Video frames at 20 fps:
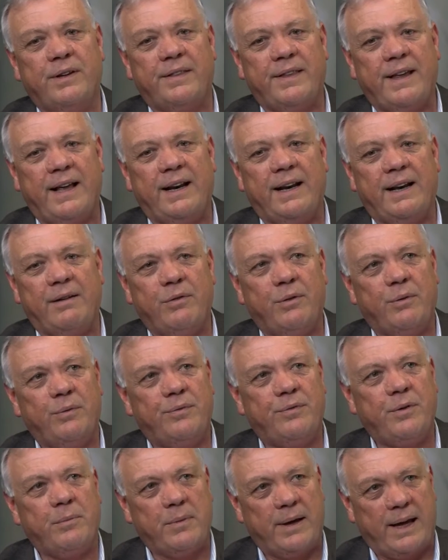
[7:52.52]
at that level
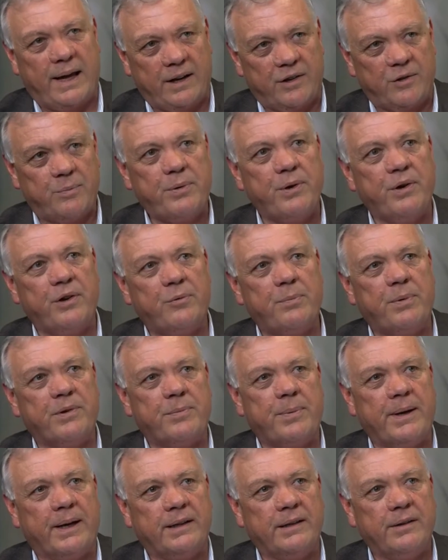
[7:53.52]
from AngusPure's
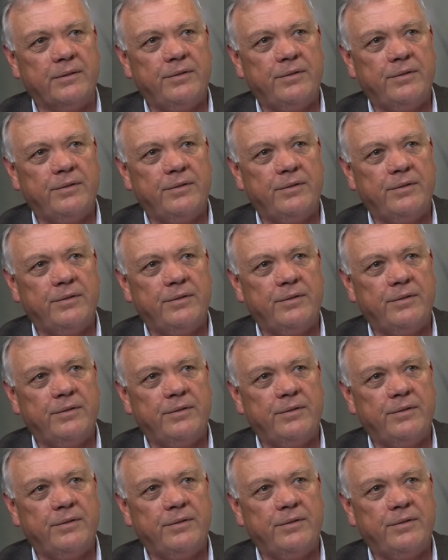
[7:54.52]
perspective.